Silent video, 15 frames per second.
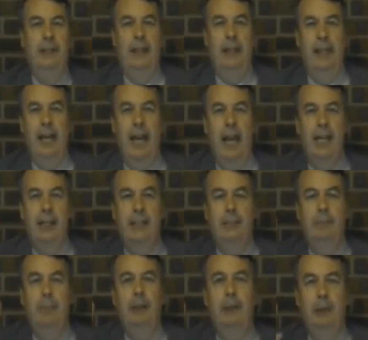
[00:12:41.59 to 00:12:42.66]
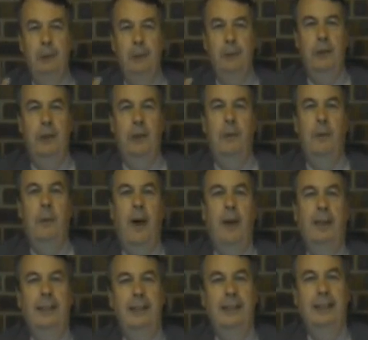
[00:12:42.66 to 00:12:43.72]
to the special
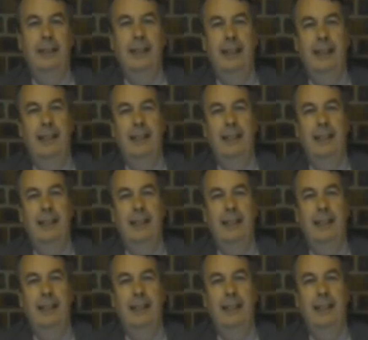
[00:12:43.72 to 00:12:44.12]
ones,